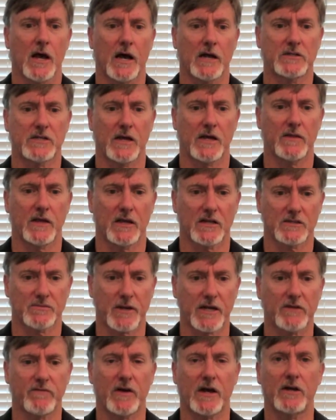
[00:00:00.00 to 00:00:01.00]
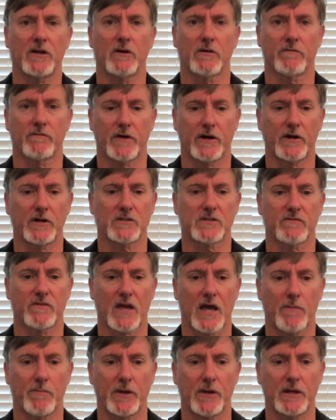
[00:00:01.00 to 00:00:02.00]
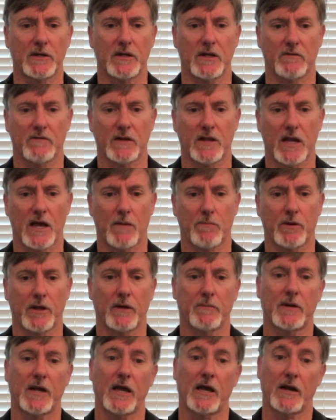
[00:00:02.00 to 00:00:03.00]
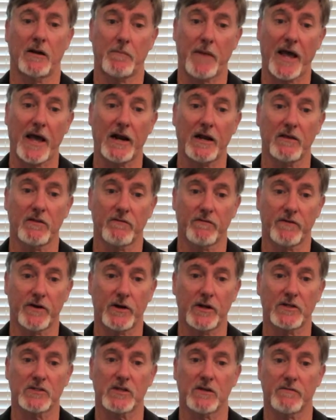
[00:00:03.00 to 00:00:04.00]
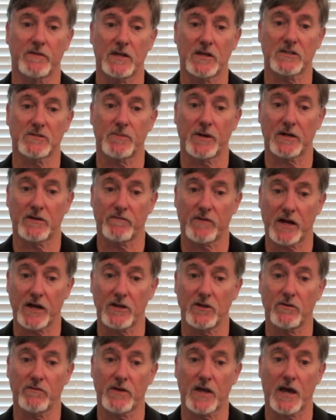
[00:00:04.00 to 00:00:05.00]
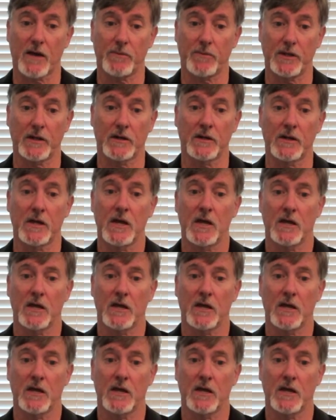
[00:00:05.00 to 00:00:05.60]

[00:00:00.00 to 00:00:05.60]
I take the expected value of the variance of cap n given cap cap lambda, and I'm adding the variance of the expected value of cap n